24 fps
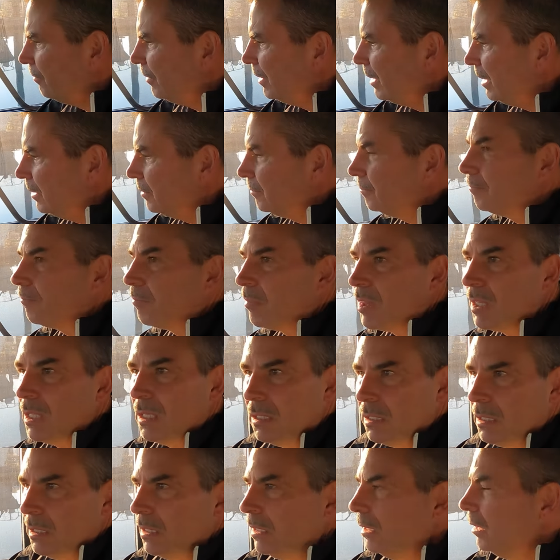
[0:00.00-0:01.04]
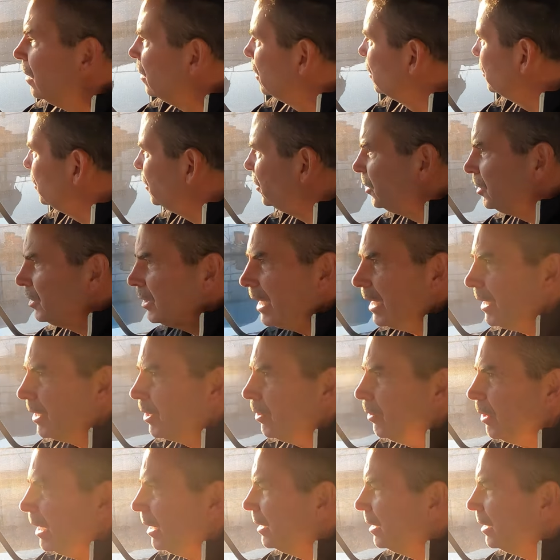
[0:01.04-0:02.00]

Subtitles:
fun. Usually I go